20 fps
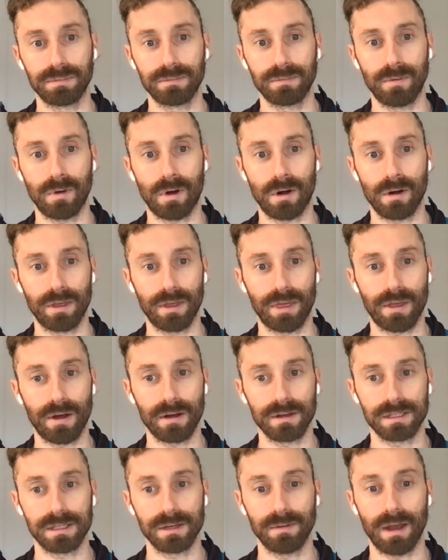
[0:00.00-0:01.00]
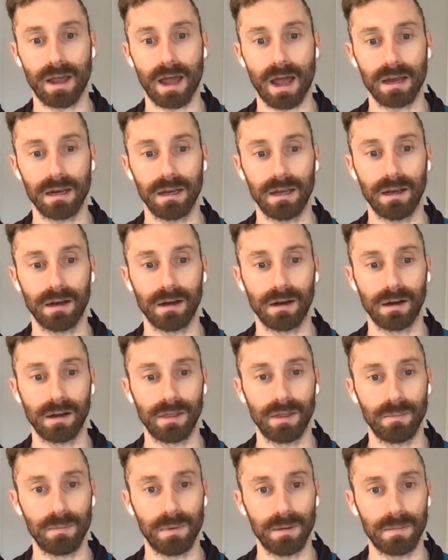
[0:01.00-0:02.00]
the thoughts that we had here
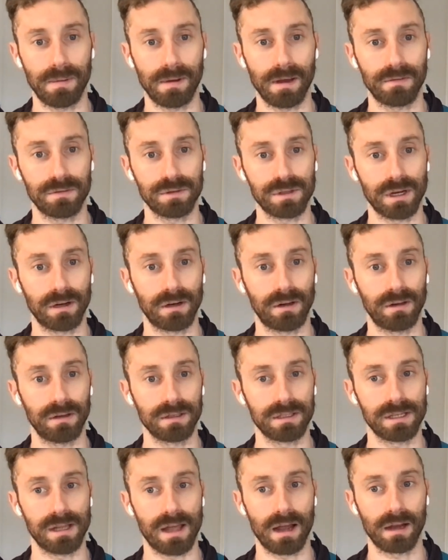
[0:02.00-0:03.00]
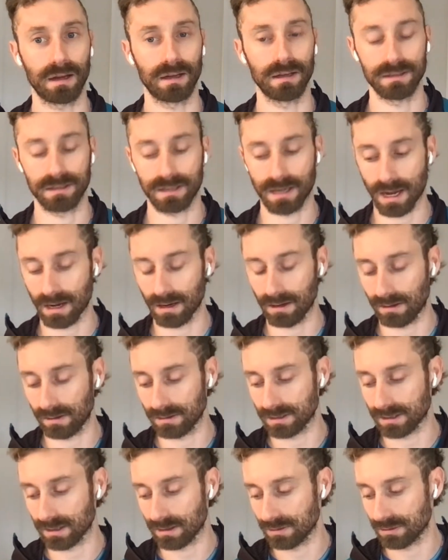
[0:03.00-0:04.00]
in the BPF channel on Slack and tag
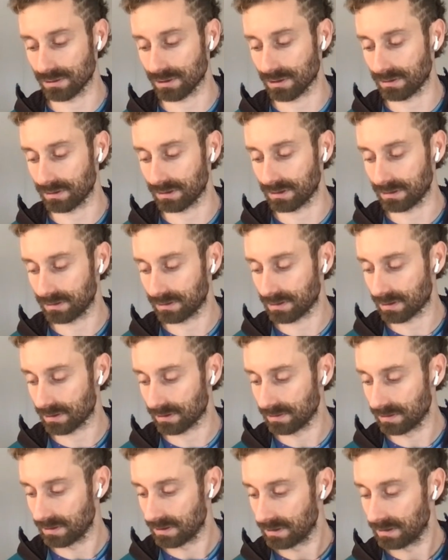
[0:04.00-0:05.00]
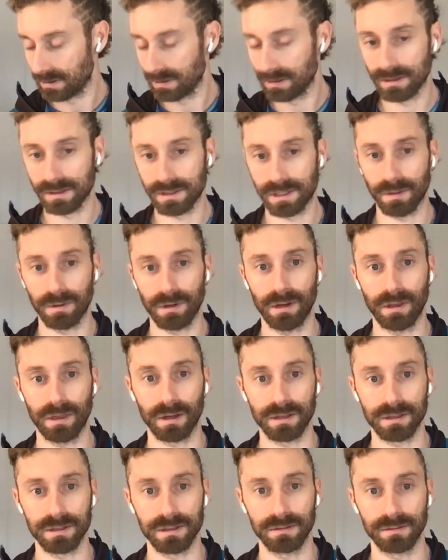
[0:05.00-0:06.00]
Alessandro and see what he
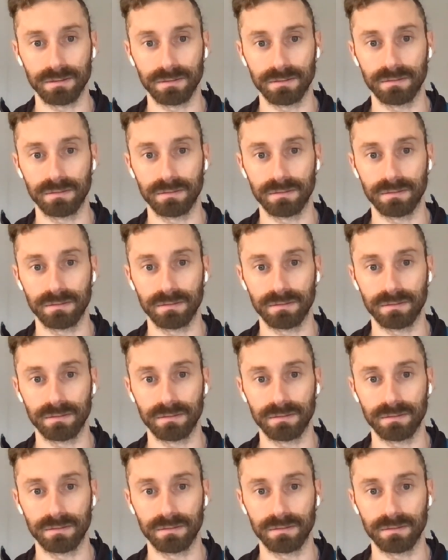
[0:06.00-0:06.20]
thinks.